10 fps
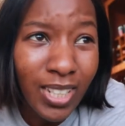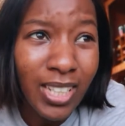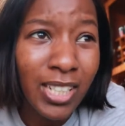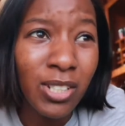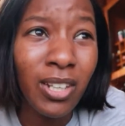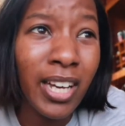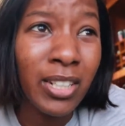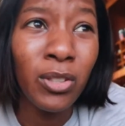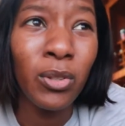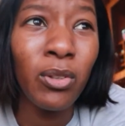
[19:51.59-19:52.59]
I, I
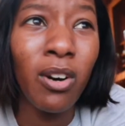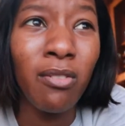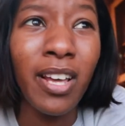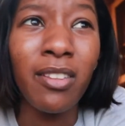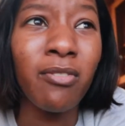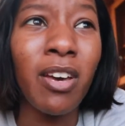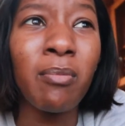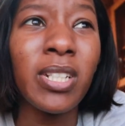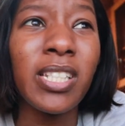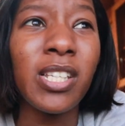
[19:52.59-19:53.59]
know of other
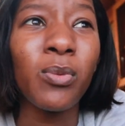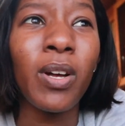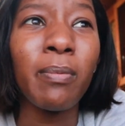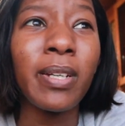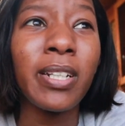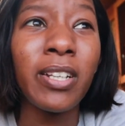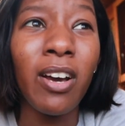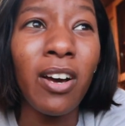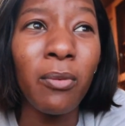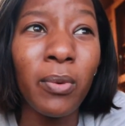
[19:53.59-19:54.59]
families as well, but
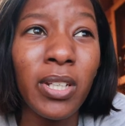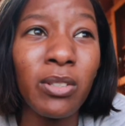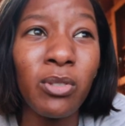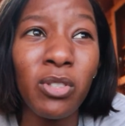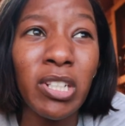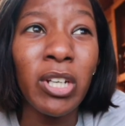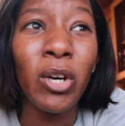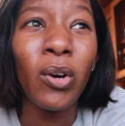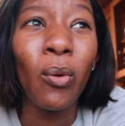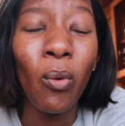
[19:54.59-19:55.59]
yeah, we usually
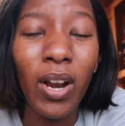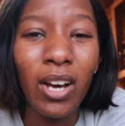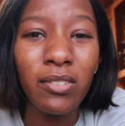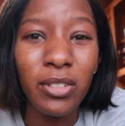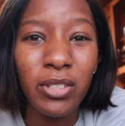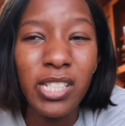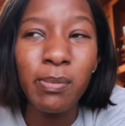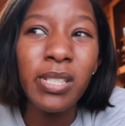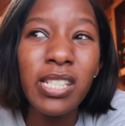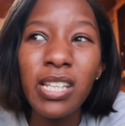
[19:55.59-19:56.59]
go all out for
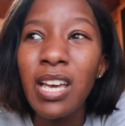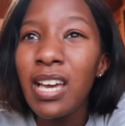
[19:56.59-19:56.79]
Christmas